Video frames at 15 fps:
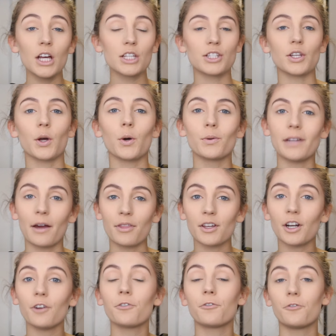So now that
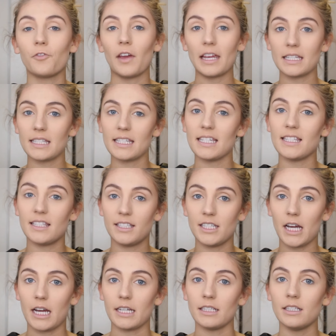our face is
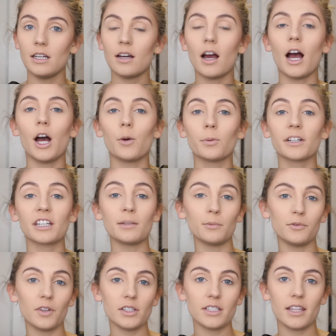done, uh, we're gonna
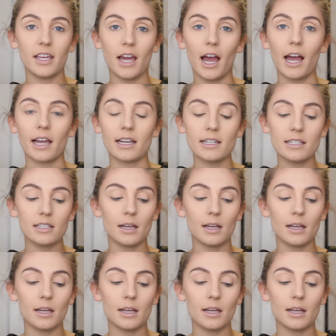move on to the eyes.